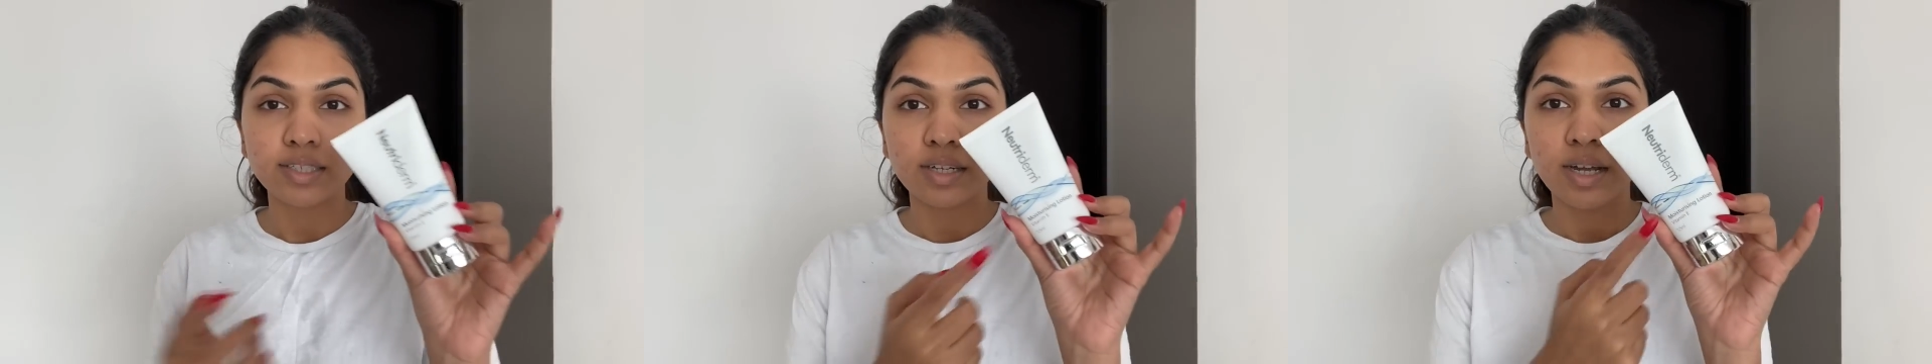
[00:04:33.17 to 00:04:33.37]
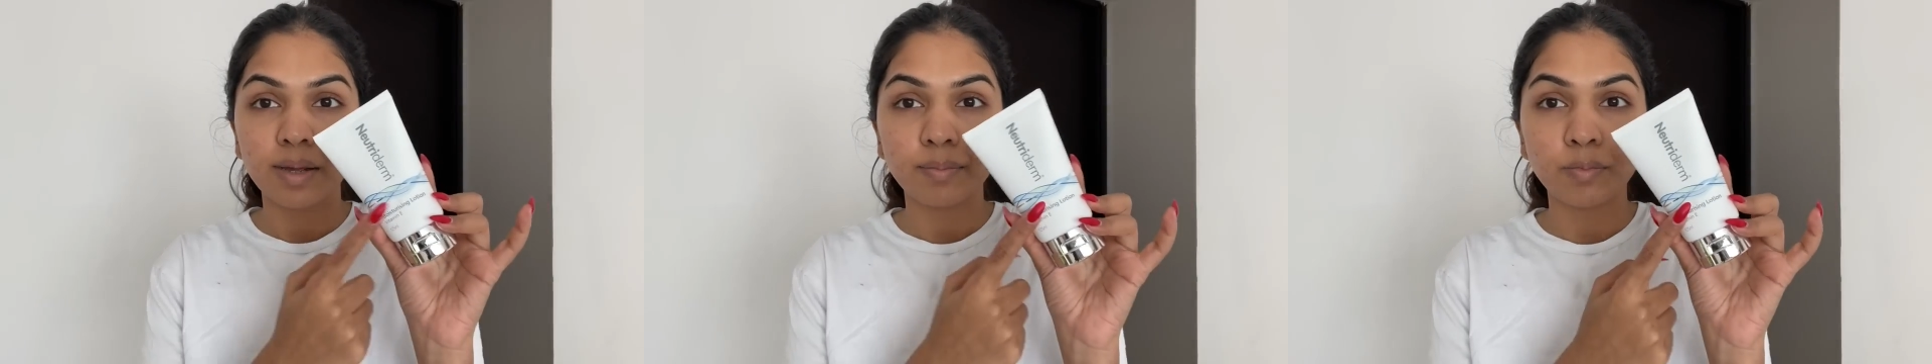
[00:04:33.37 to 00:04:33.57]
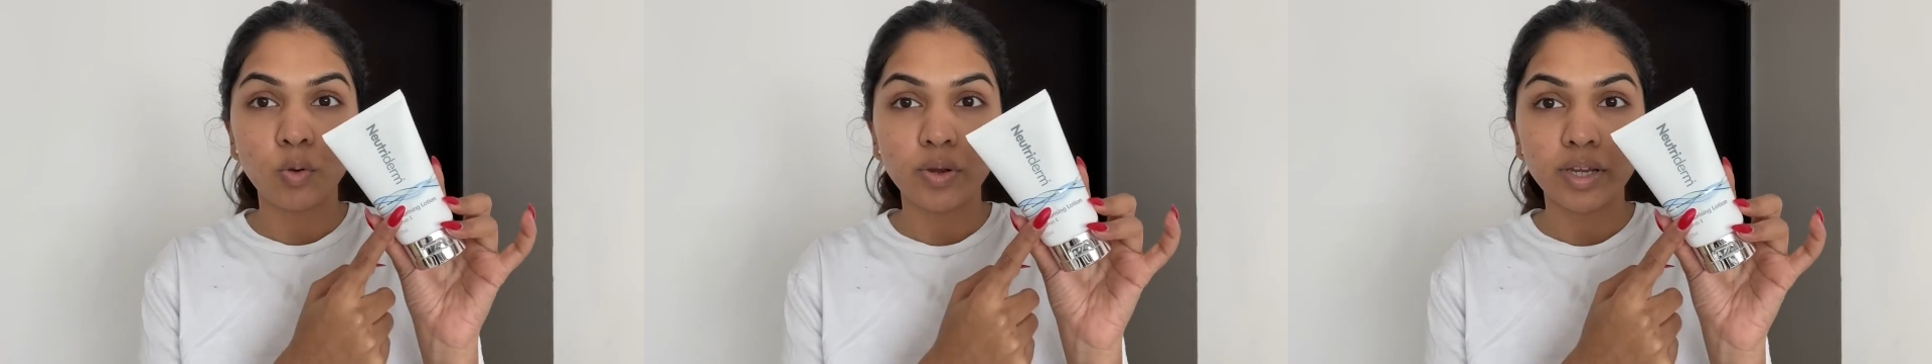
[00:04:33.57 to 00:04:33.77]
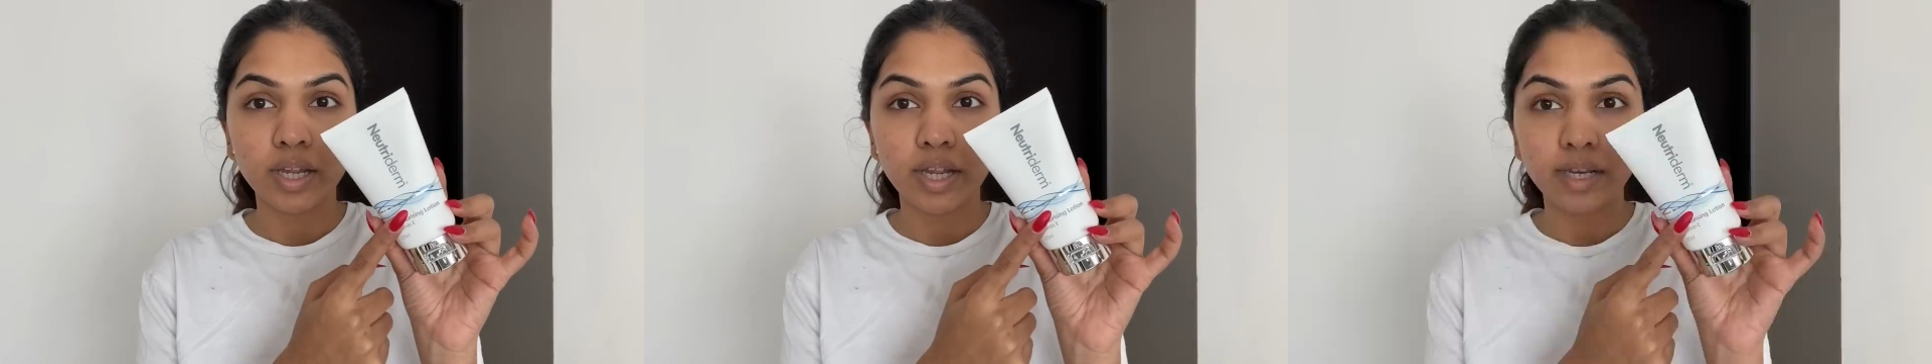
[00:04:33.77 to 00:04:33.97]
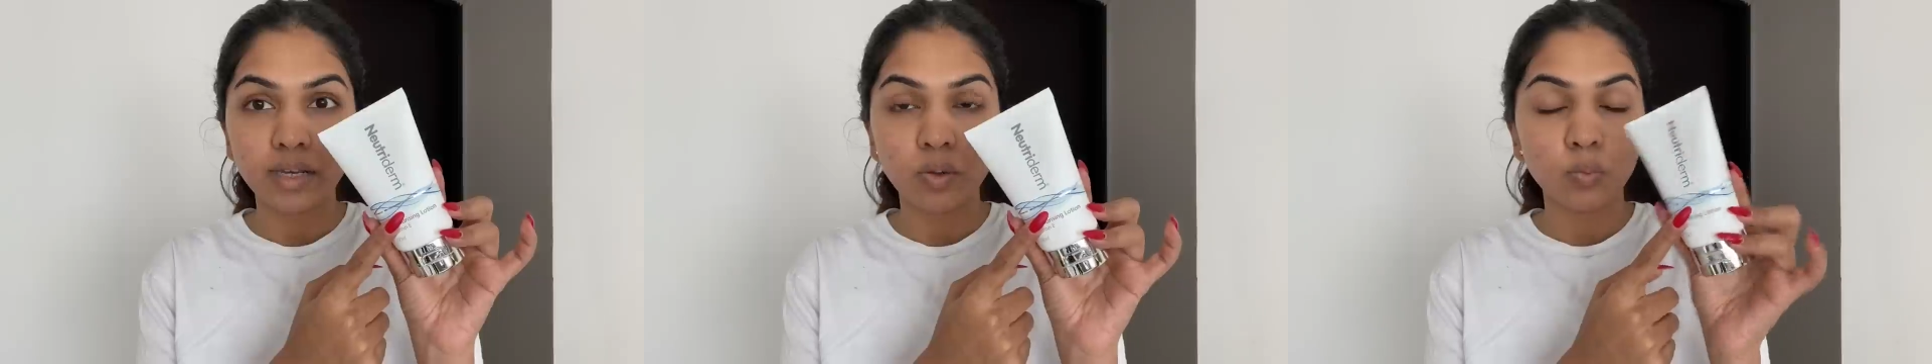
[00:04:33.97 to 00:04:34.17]
I'm going
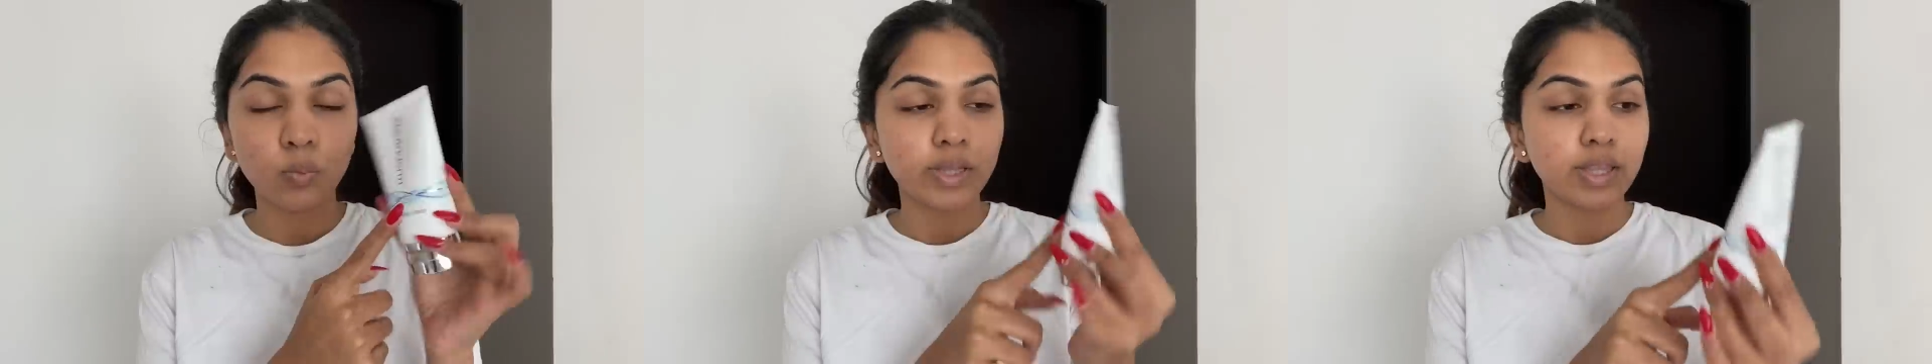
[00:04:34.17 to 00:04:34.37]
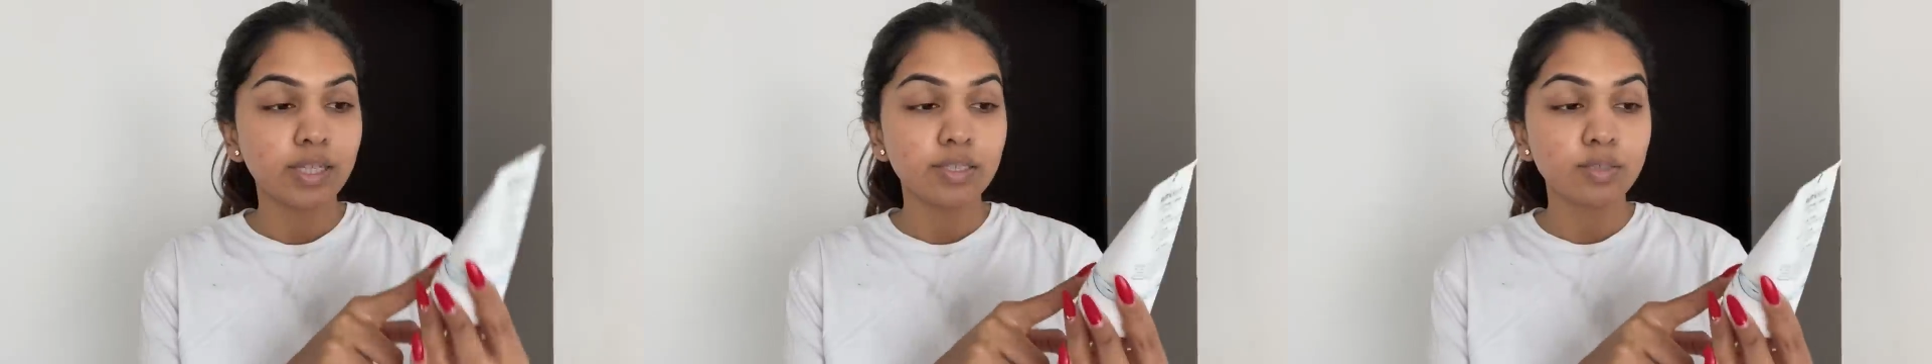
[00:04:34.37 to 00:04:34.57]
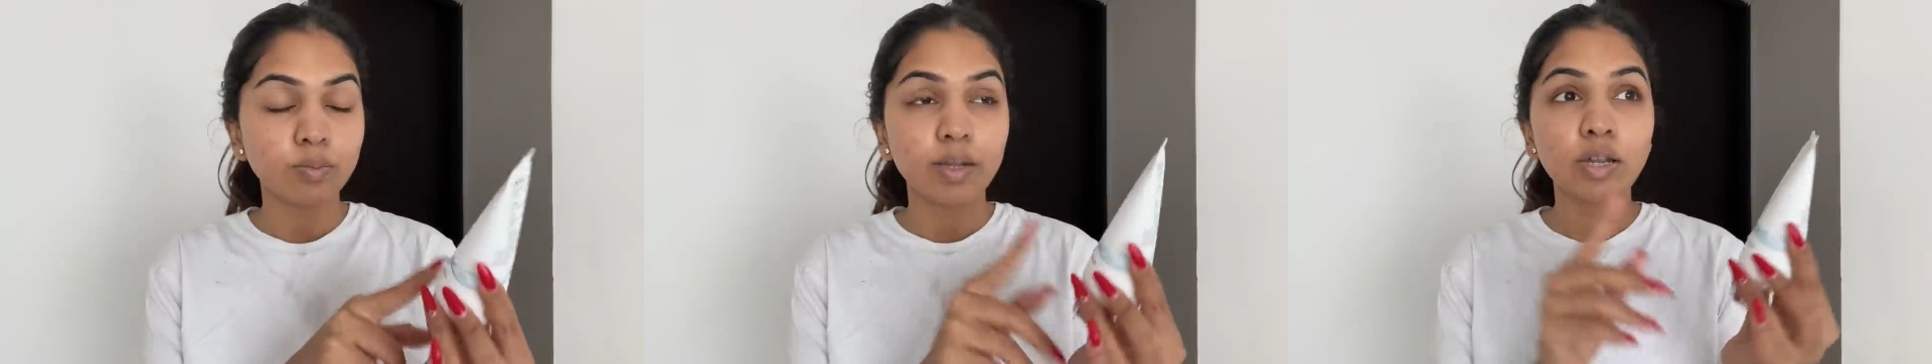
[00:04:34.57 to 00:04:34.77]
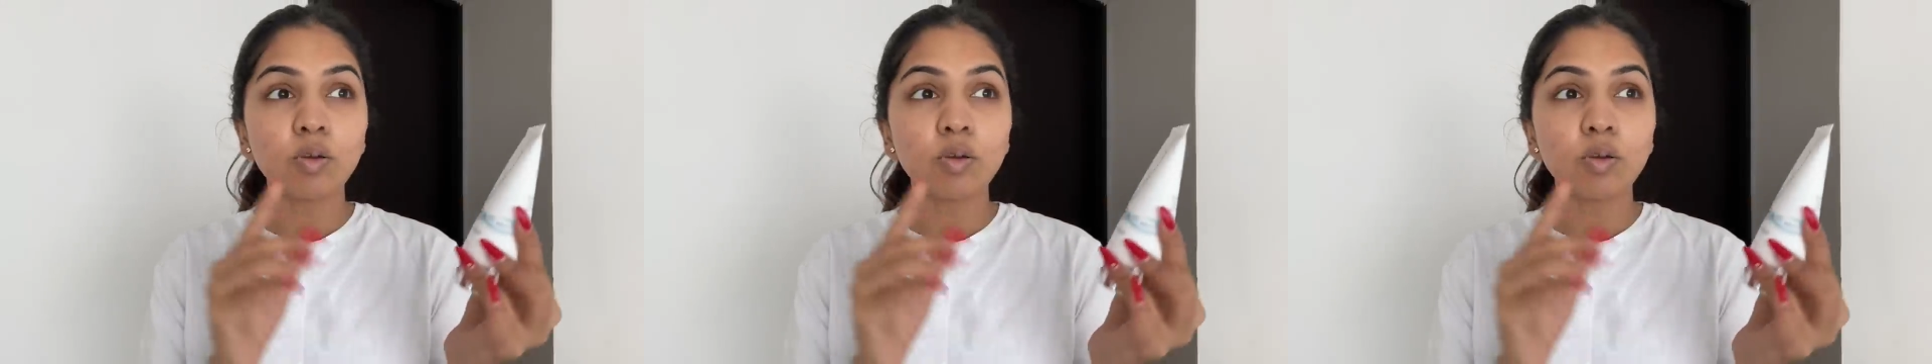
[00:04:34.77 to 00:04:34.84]
in with this one.